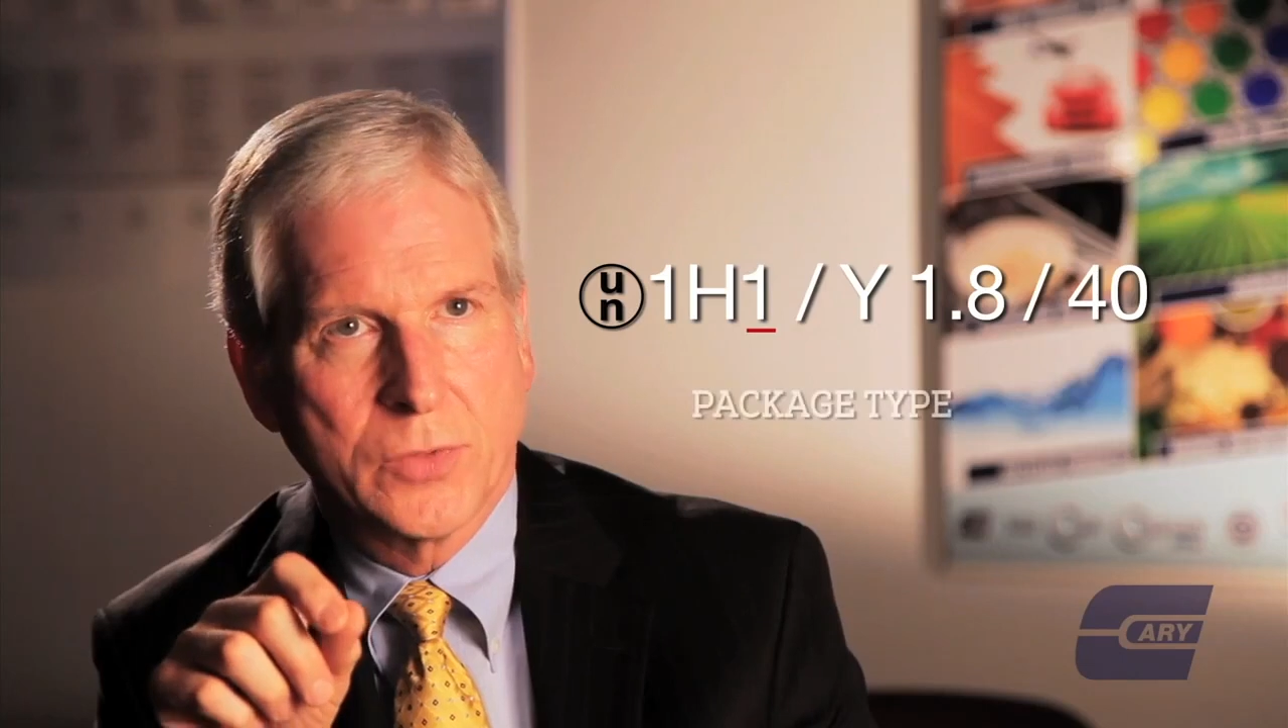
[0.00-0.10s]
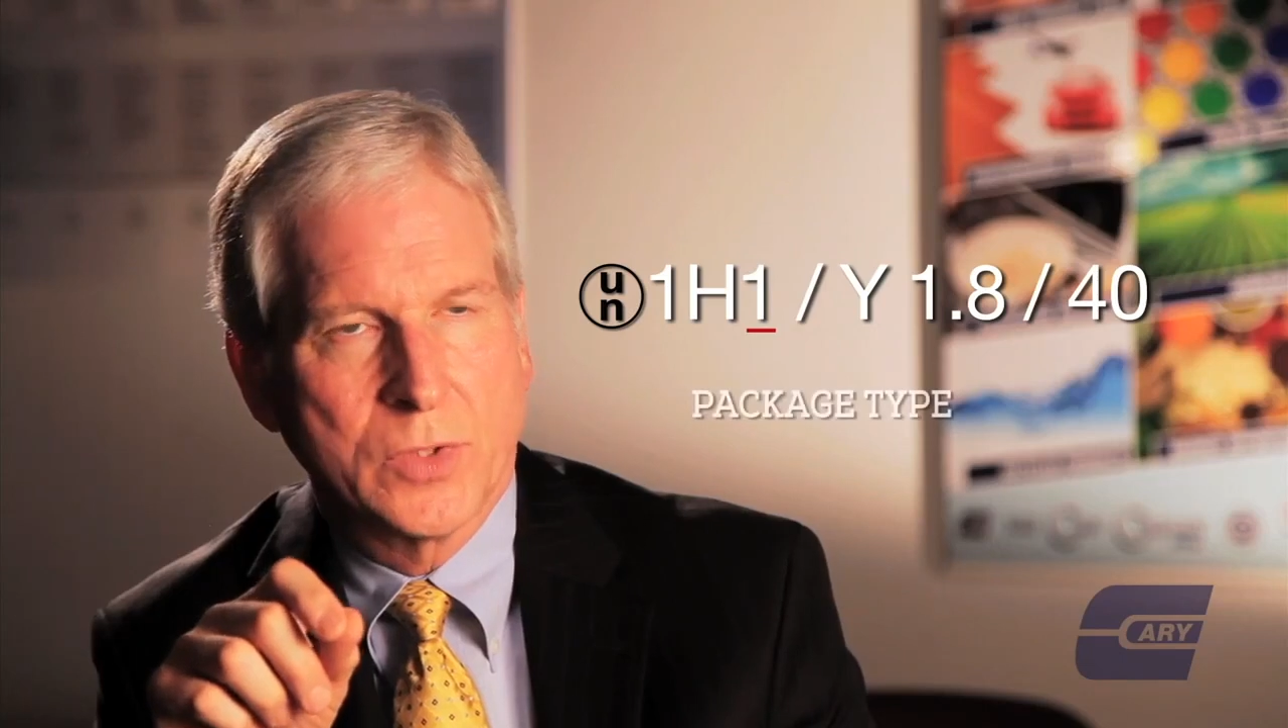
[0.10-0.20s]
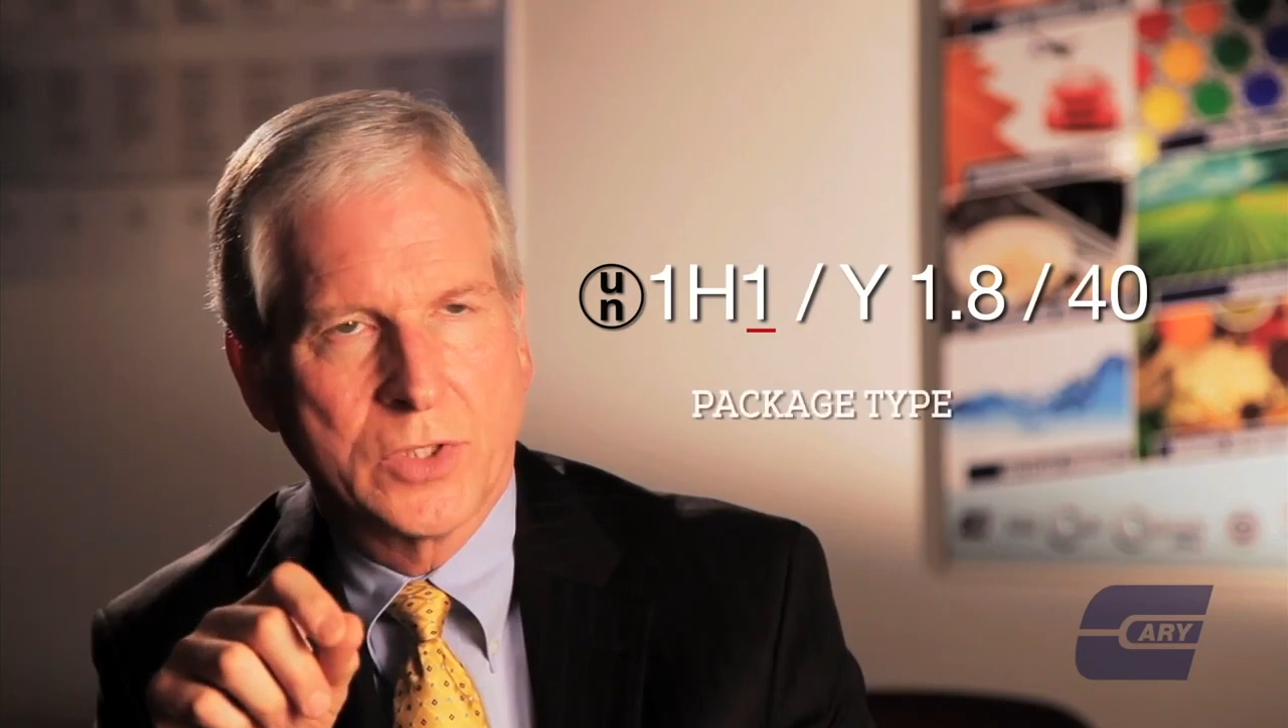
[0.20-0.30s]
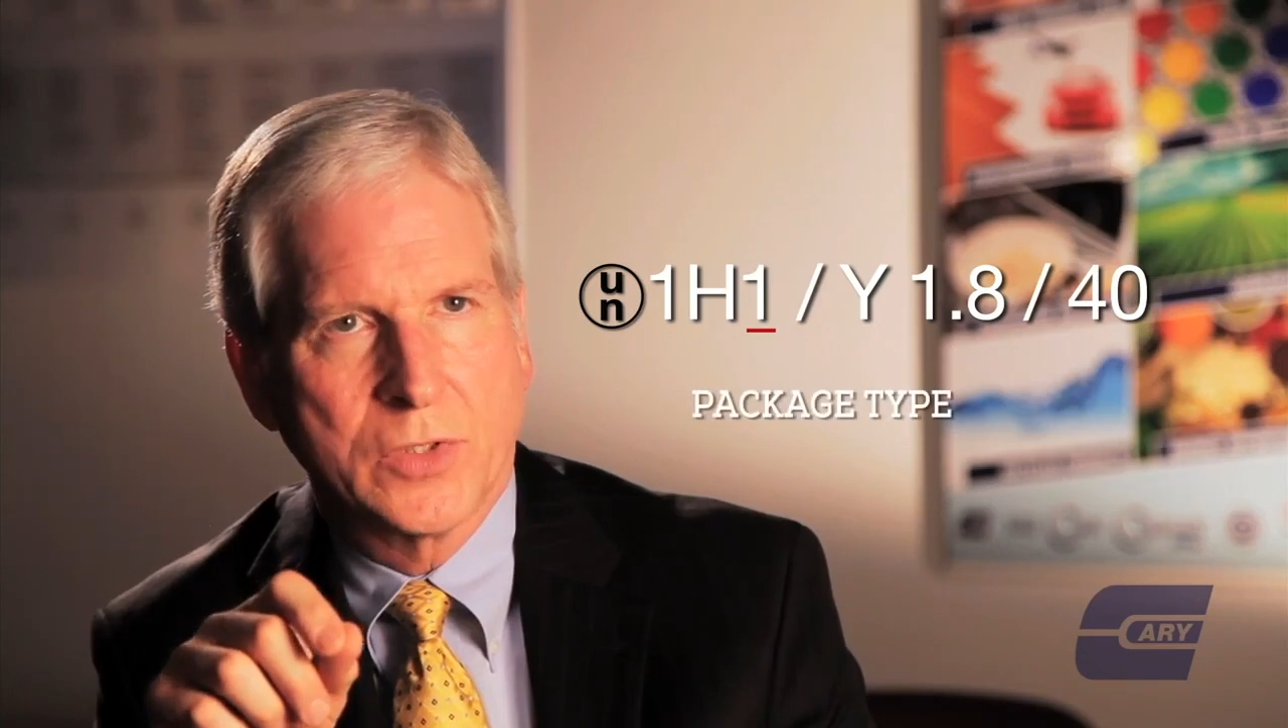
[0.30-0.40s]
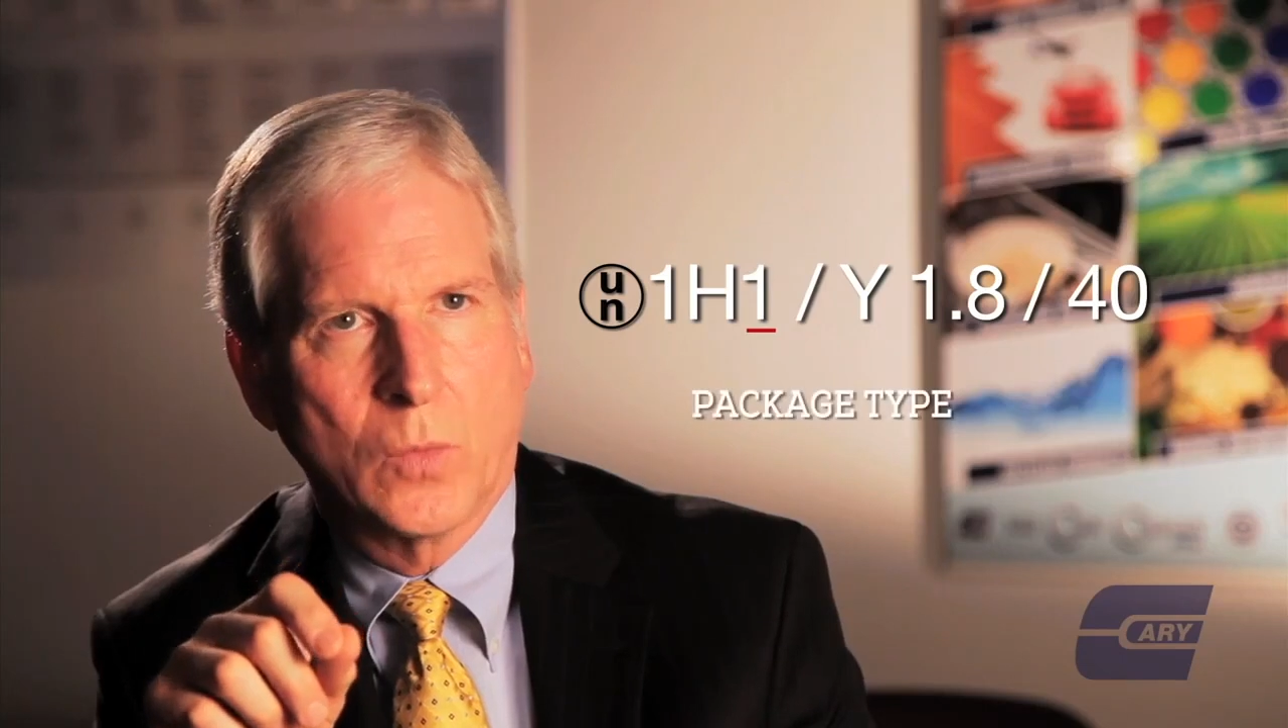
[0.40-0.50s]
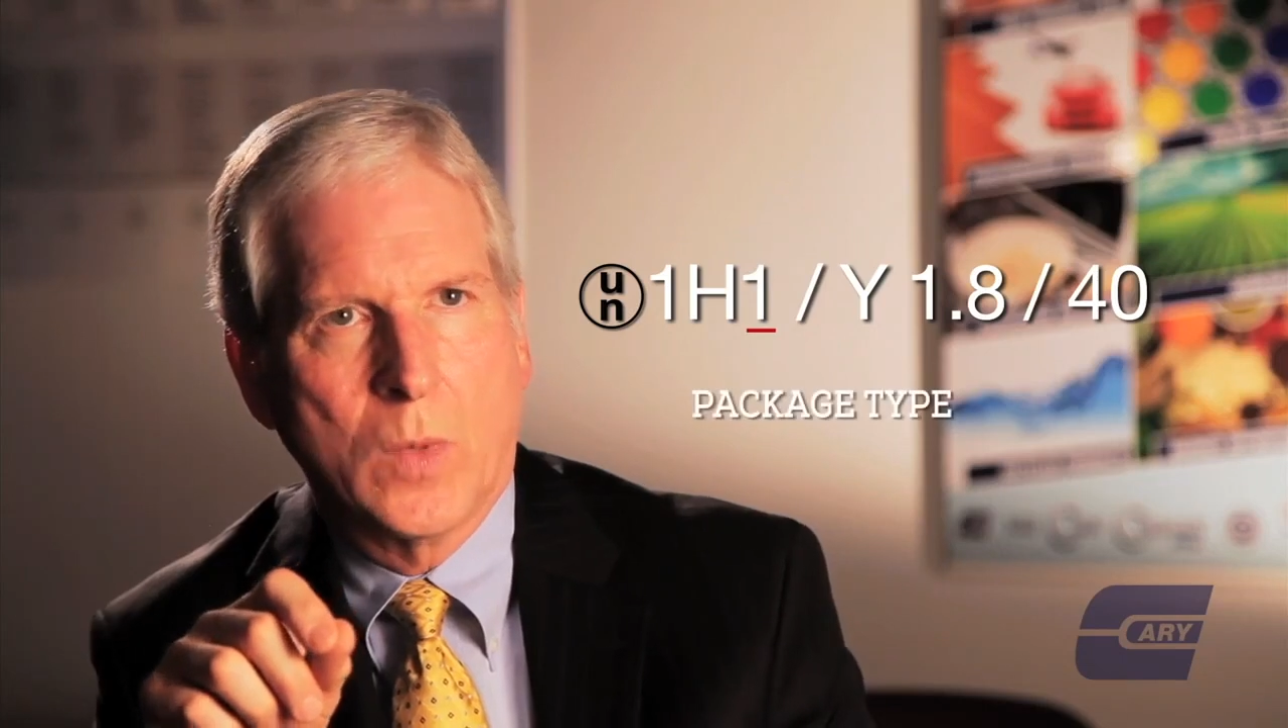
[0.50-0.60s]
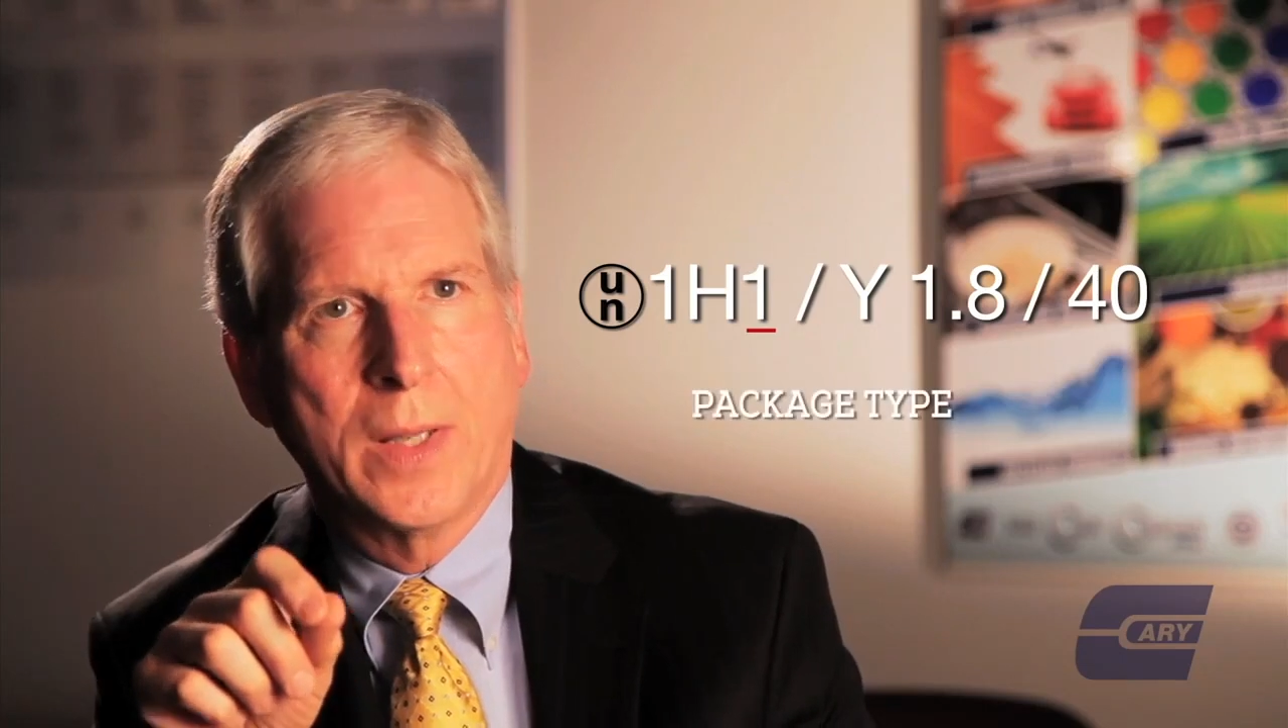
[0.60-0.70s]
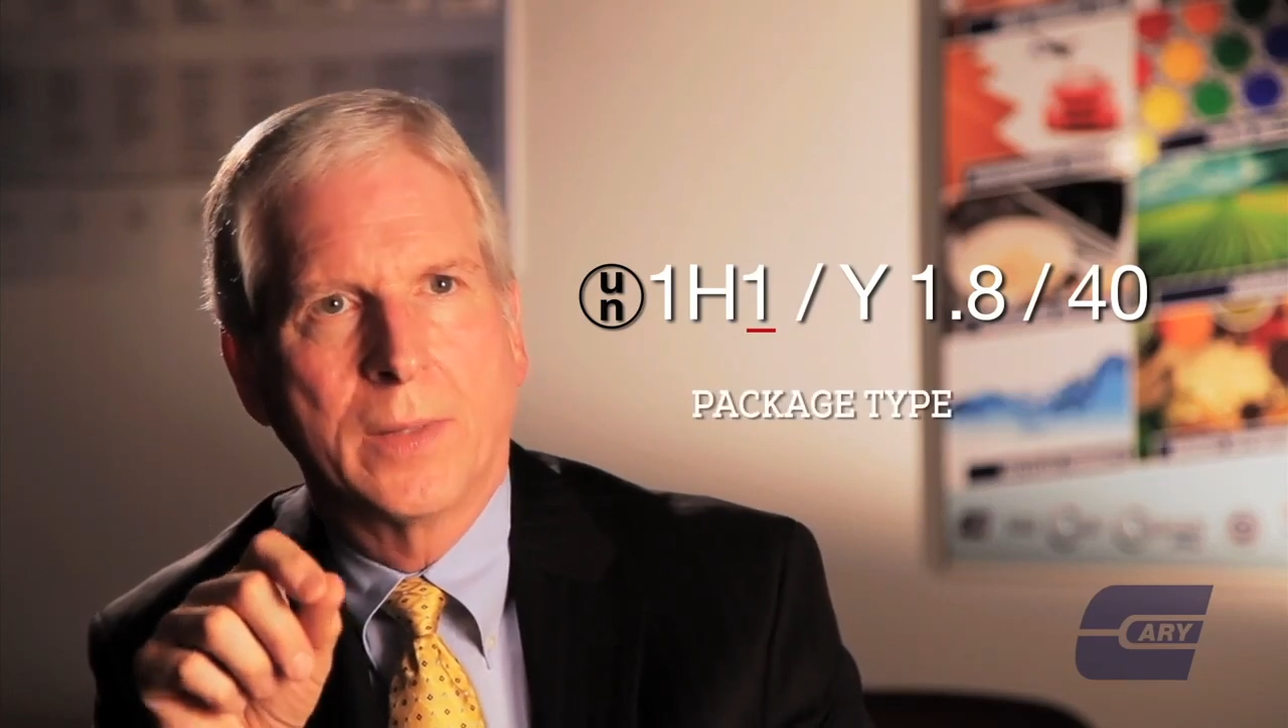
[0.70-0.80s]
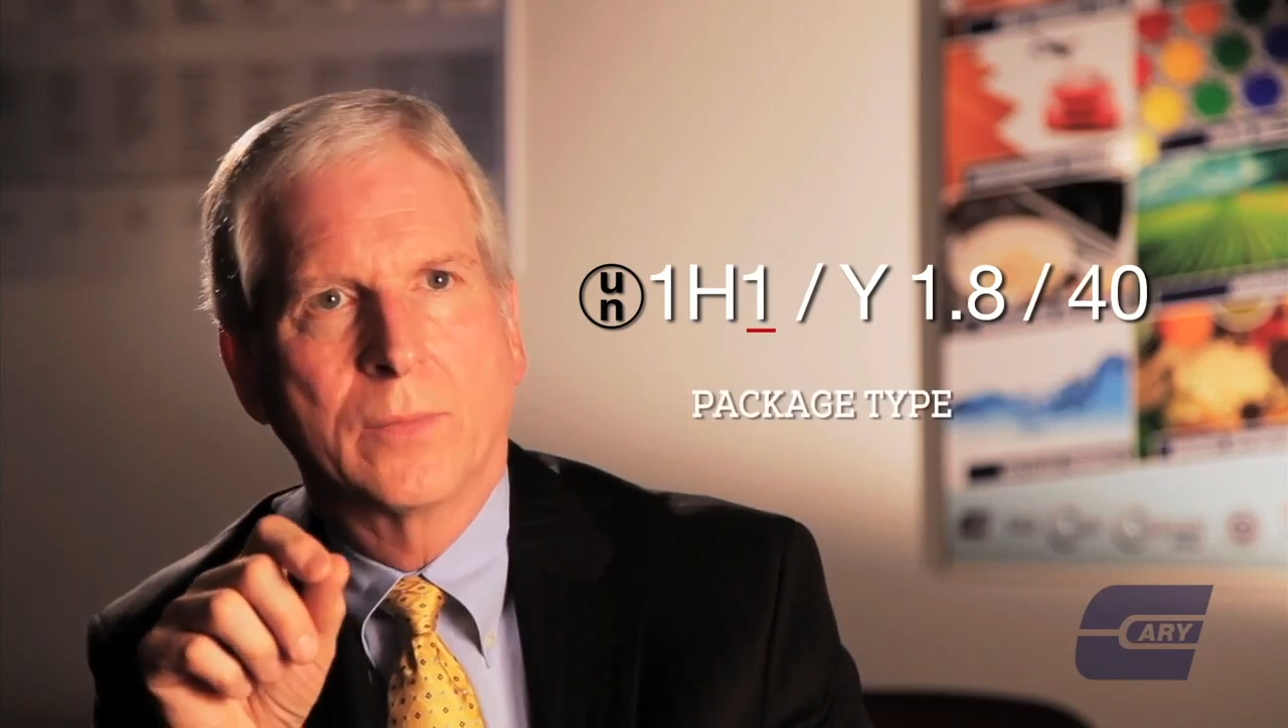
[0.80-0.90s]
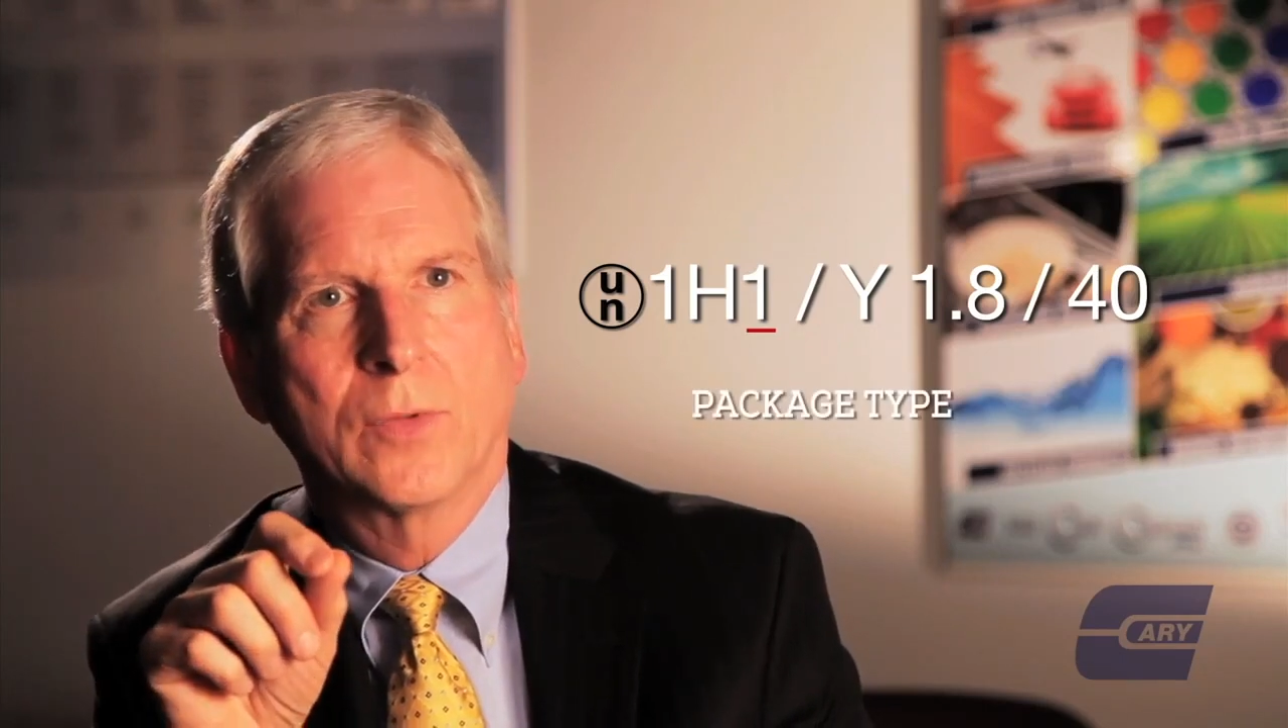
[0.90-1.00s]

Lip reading: which is a 1,